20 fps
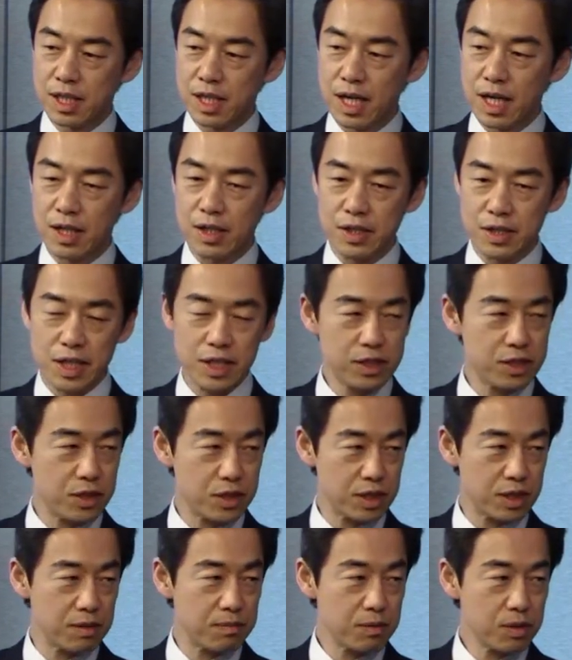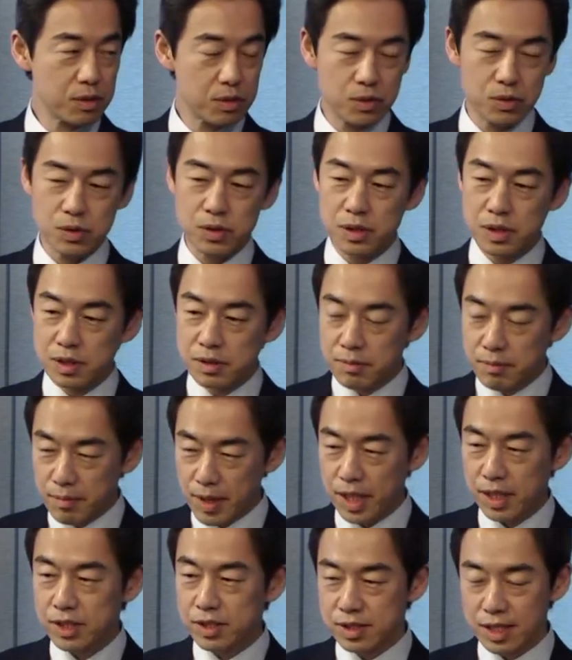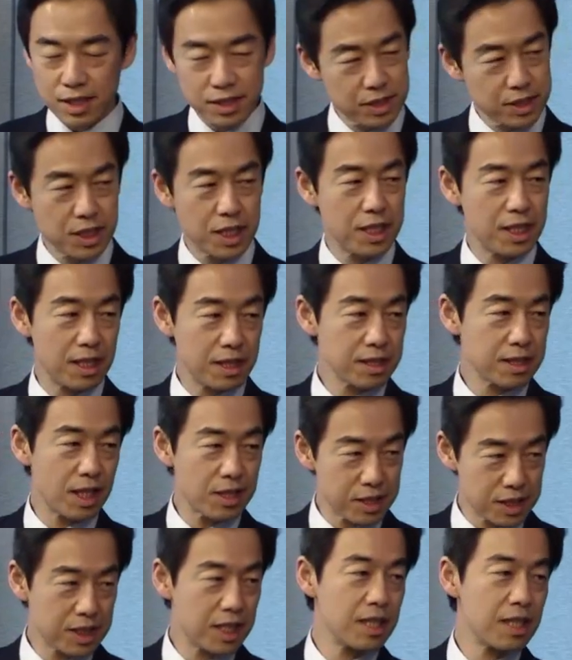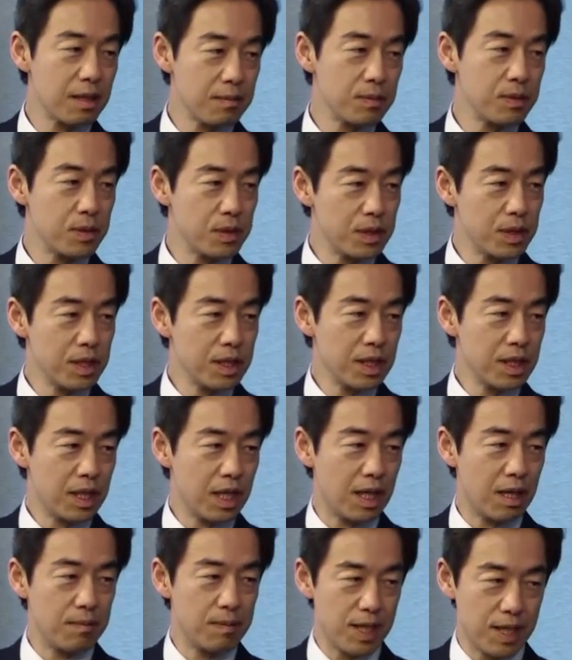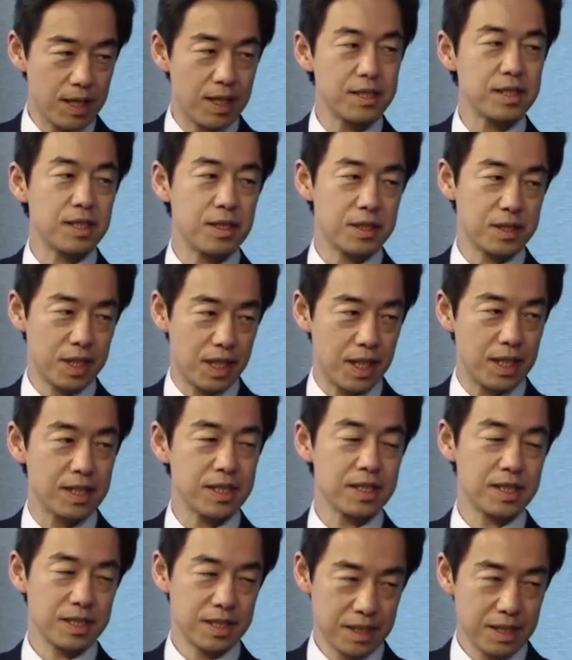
relationship to make sustain, sustainable bilateral ties.